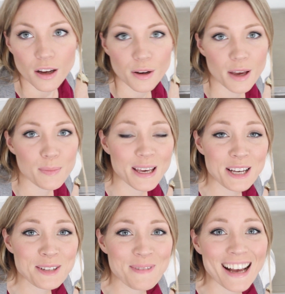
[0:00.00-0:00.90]
Okay,
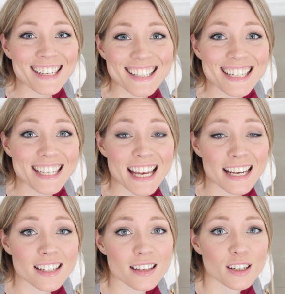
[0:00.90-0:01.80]
because waxing
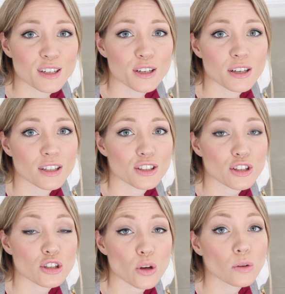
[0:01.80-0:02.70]
takes
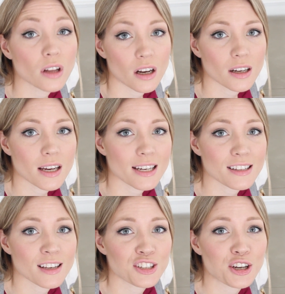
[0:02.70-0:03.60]
so long and
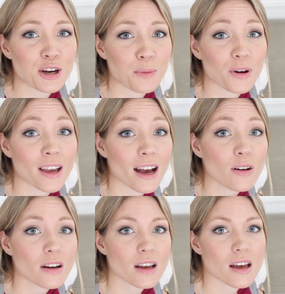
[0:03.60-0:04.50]
it's such a good
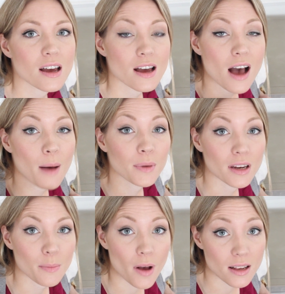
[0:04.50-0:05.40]
workout, I'm
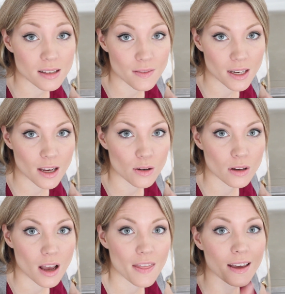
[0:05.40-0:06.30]
going to pause the
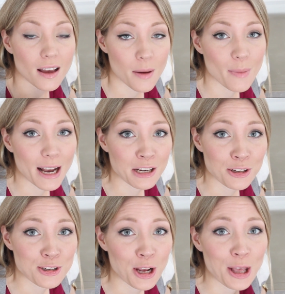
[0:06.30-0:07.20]
video and then come back and
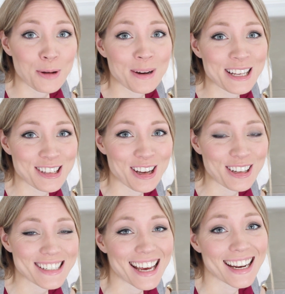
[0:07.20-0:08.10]
I'll show you when it's
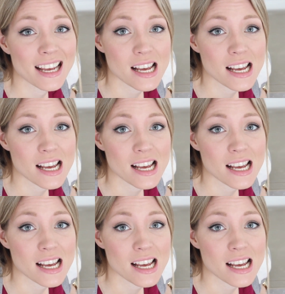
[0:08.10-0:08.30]
all done.